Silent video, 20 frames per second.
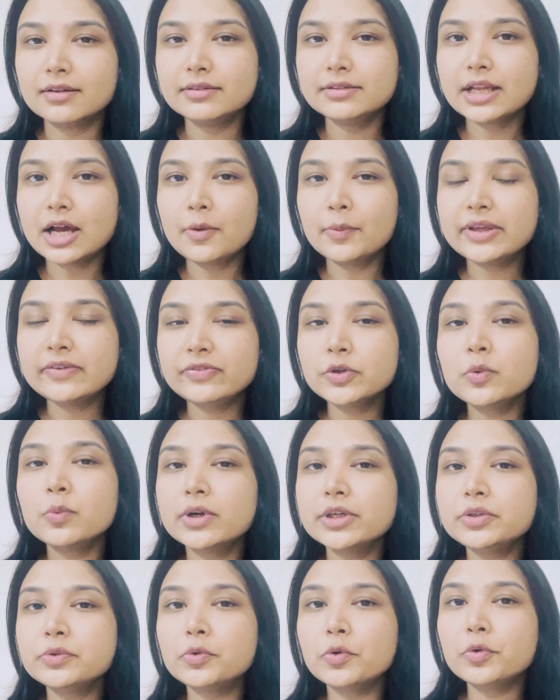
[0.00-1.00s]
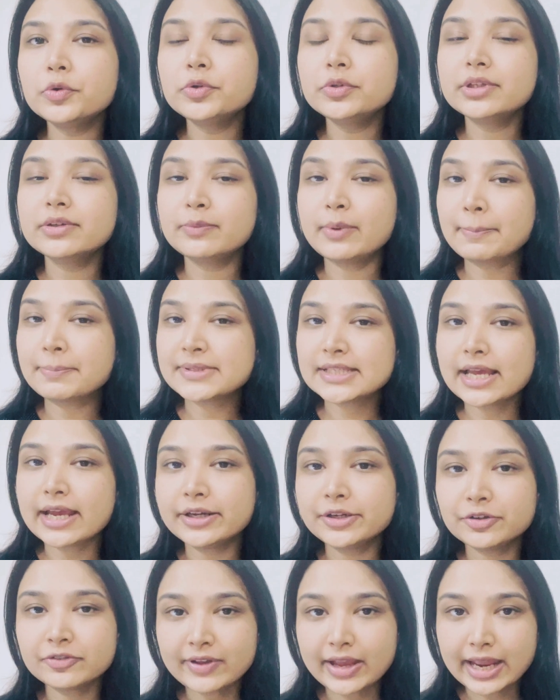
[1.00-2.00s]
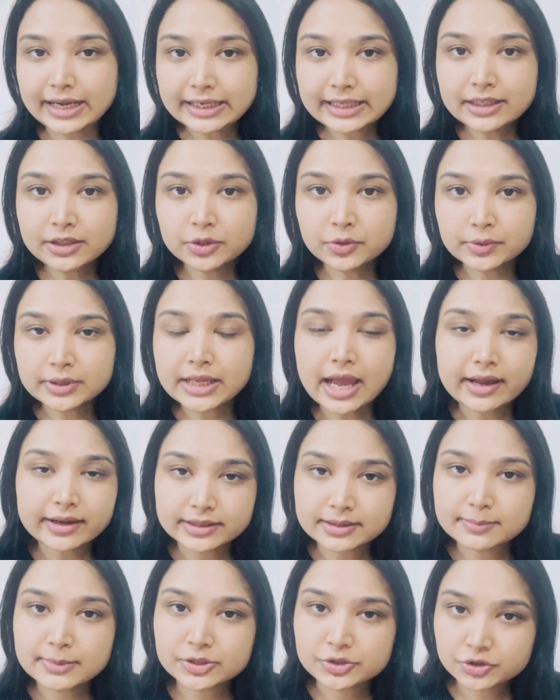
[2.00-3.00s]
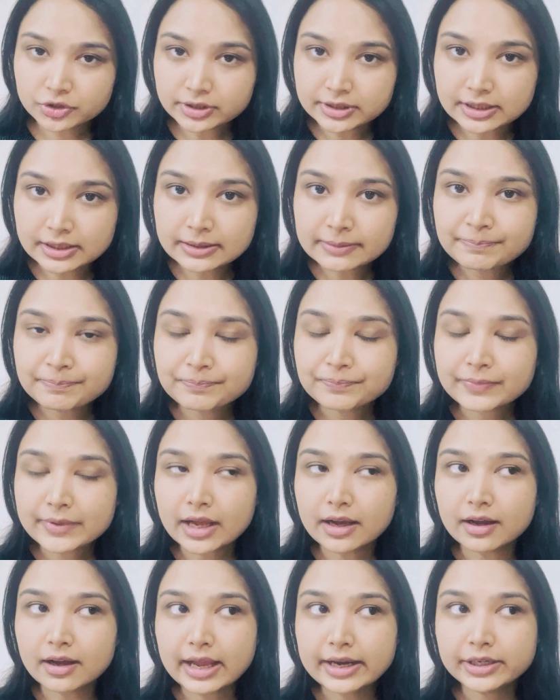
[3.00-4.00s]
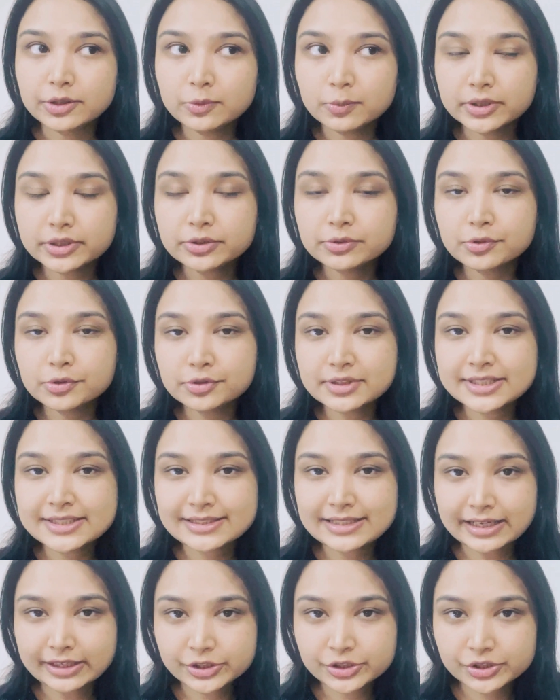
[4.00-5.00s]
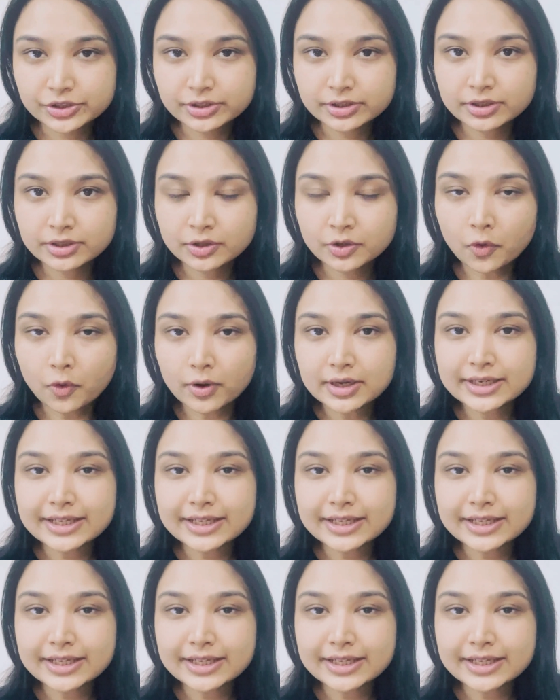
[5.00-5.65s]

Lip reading: Now, if you were to go to the website of any good academic journal and you were to go to the section called